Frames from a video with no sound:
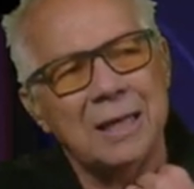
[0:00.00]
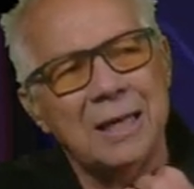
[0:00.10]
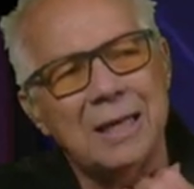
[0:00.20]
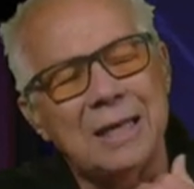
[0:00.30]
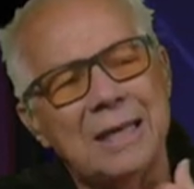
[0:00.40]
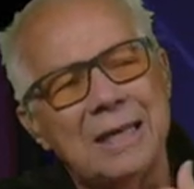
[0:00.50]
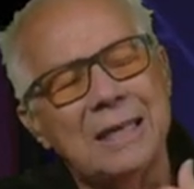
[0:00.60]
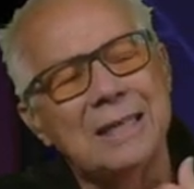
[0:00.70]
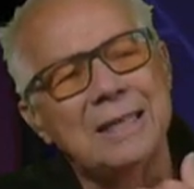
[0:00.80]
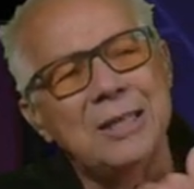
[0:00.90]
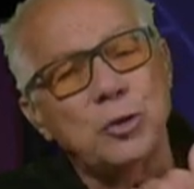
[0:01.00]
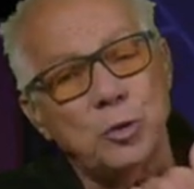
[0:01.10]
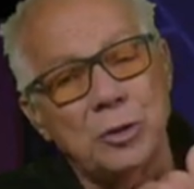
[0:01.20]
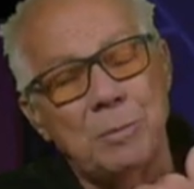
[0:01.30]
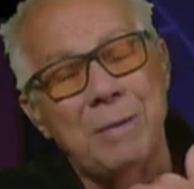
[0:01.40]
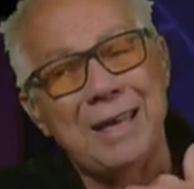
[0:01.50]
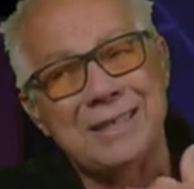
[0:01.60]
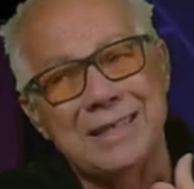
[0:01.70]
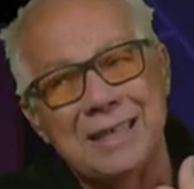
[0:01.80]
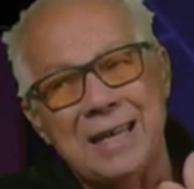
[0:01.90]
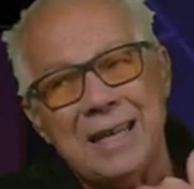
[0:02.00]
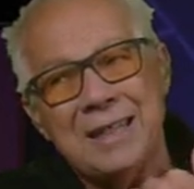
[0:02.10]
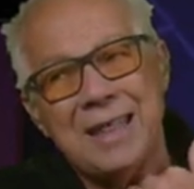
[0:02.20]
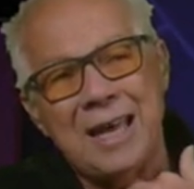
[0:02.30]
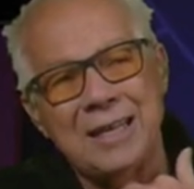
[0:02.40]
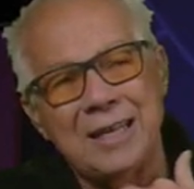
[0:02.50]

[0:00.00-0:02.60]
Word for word: uh, this was amazing. That